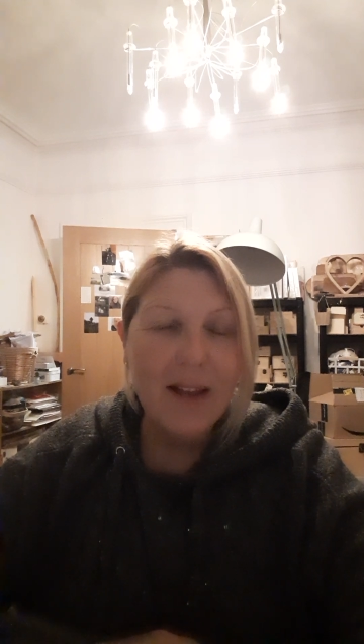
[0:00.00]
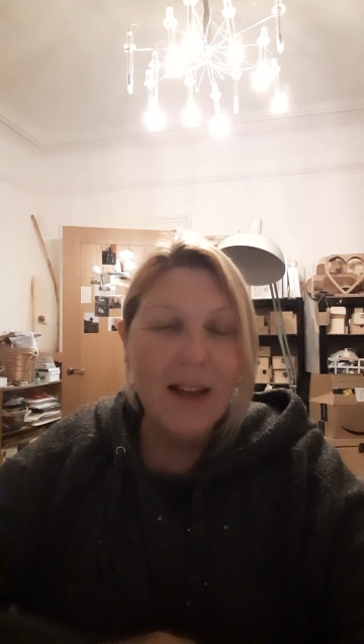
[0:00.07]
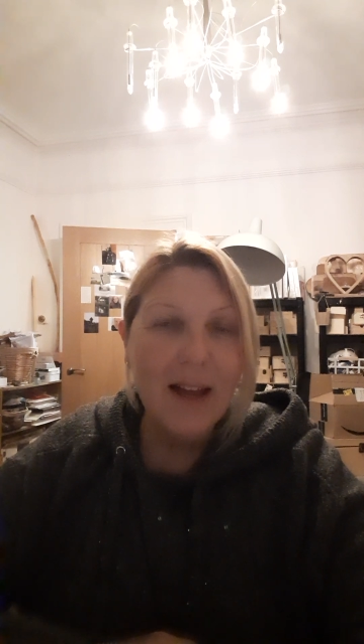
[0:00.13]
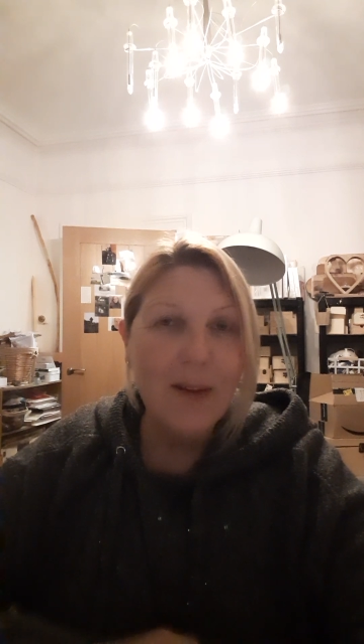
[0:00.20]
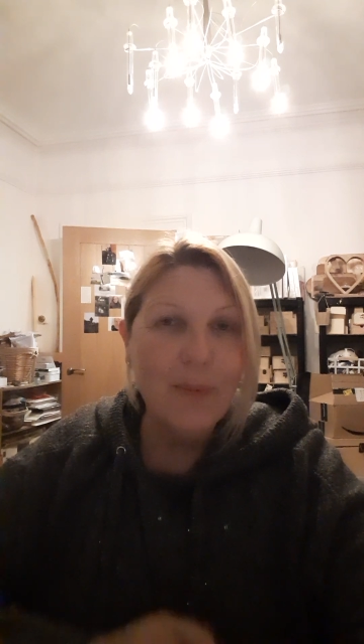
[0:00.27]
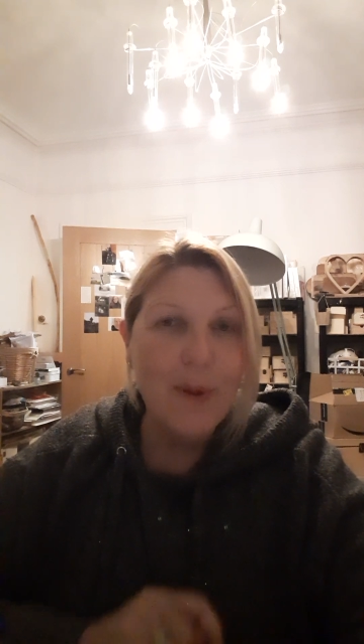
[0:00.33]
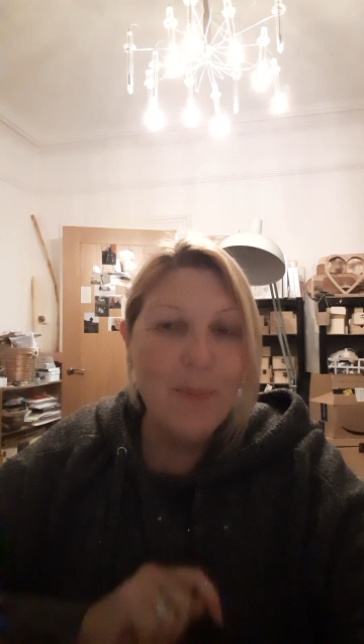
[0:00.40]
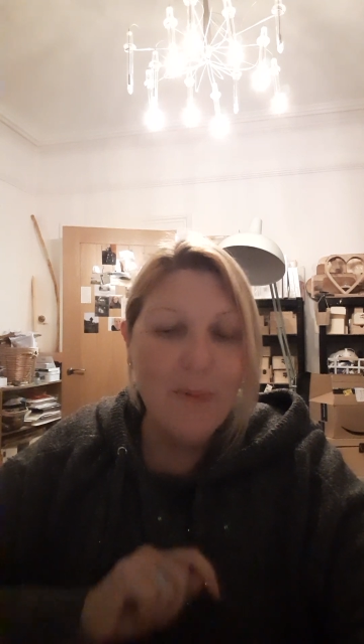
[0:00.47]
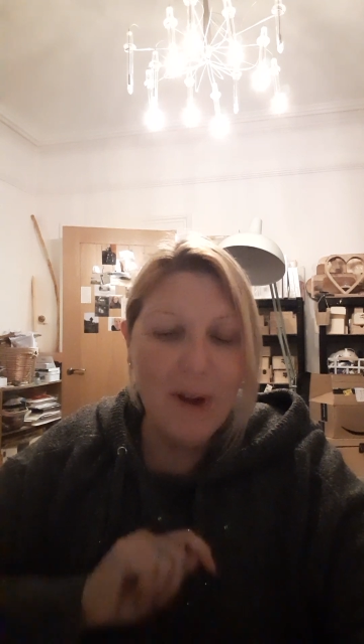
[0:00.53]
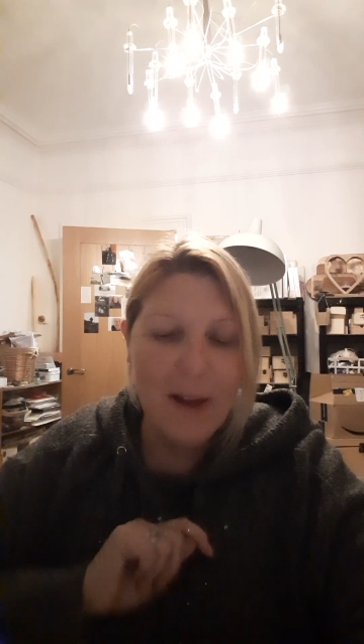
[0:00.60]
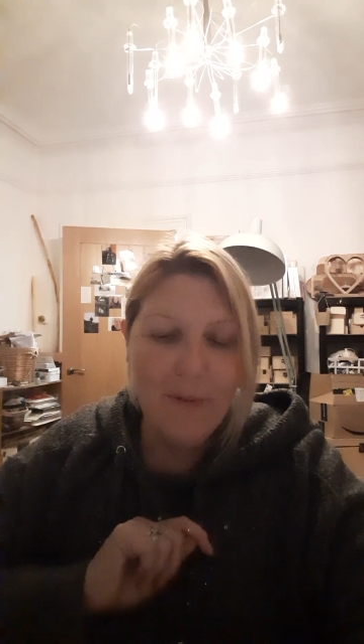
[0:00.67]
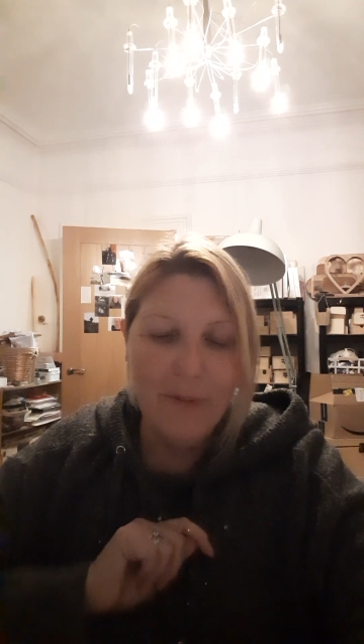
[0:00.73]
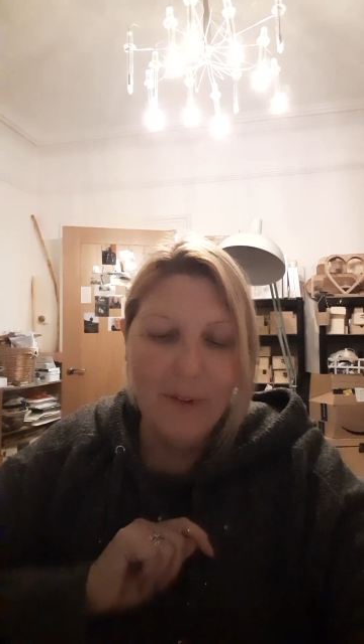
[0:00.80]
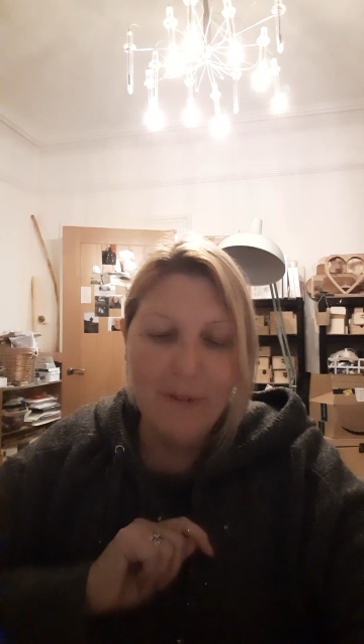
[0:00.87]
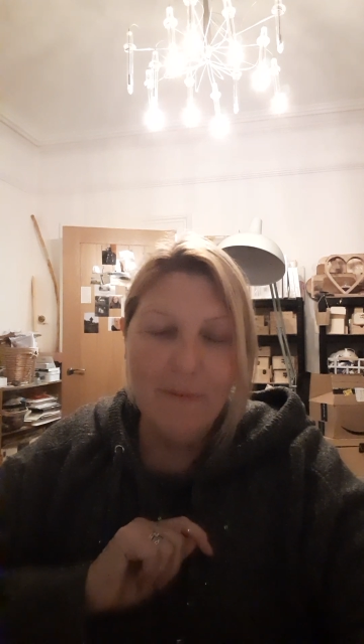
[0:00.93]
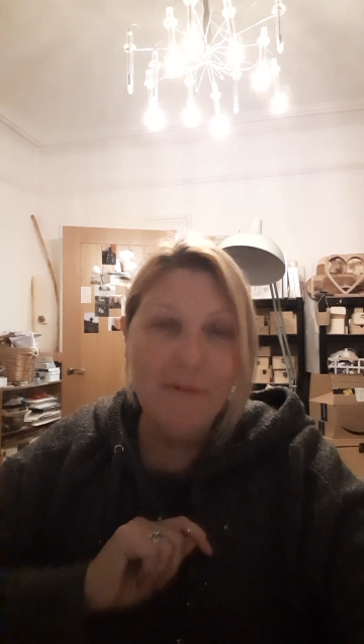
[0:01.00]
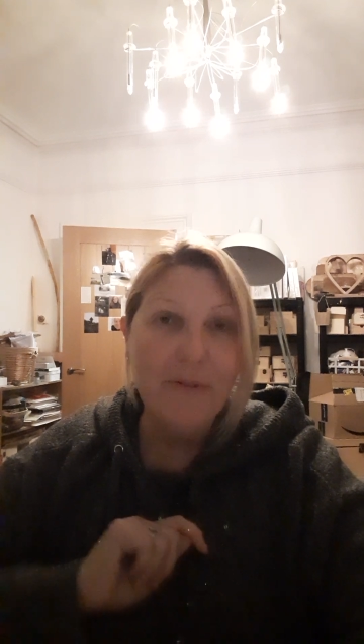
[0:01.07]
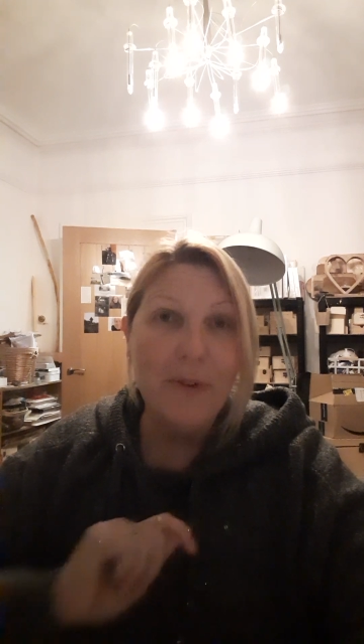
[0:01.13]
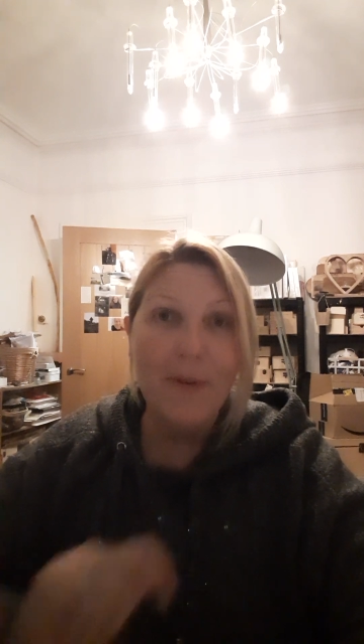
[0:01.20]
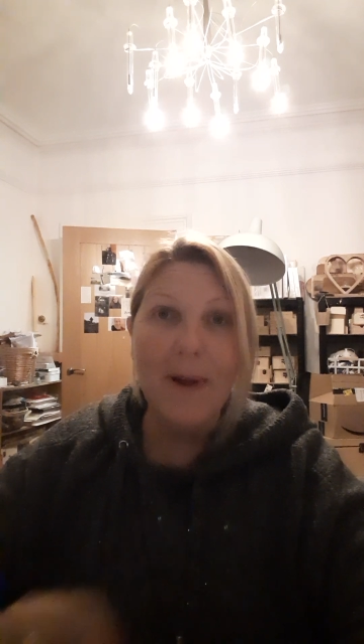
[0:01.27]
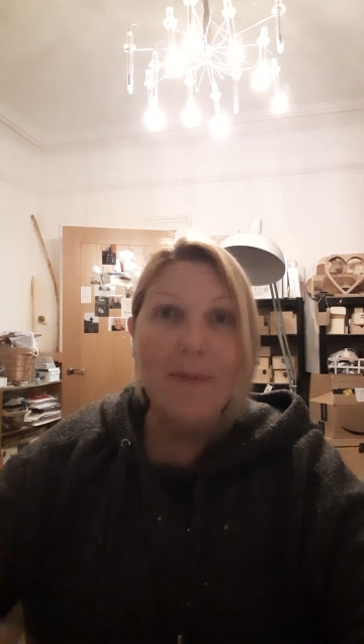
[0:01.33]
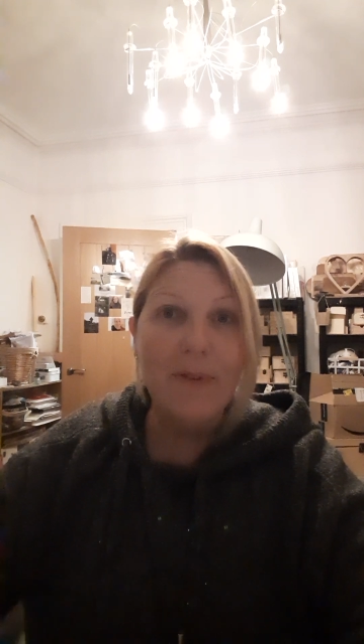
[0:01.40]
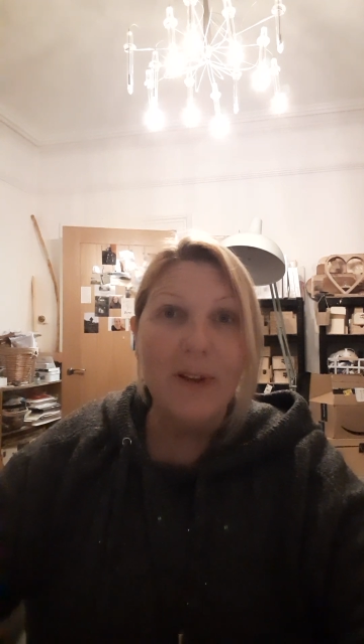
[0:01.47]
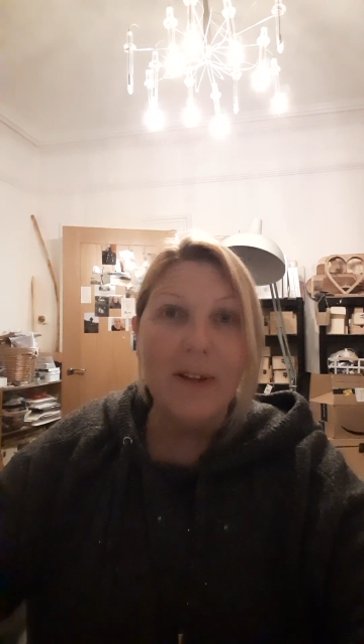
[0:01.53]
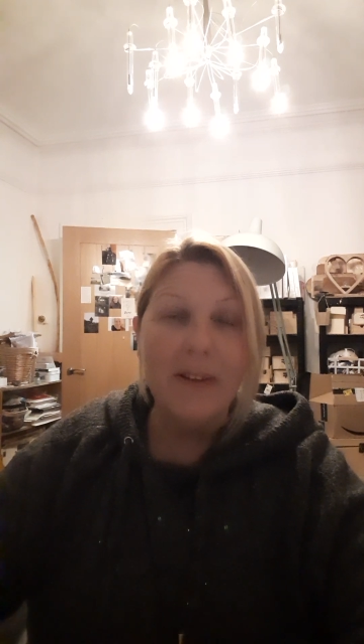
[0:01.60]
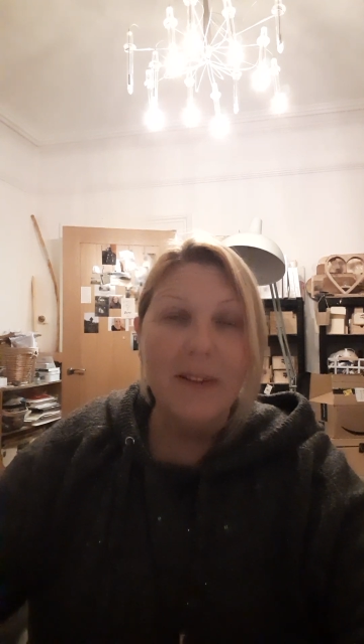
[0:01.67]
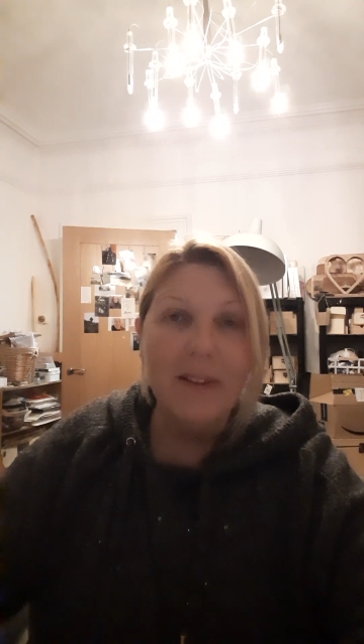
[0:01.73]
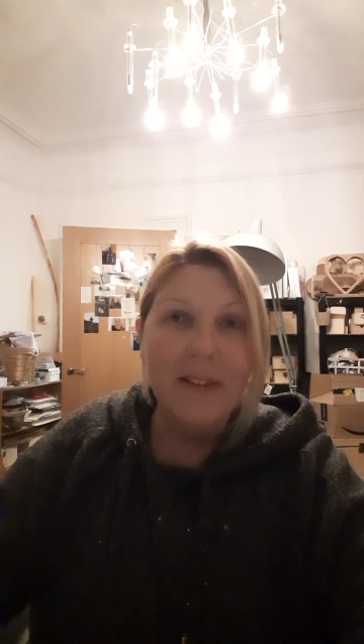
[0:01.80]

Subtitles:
and we pray for forever.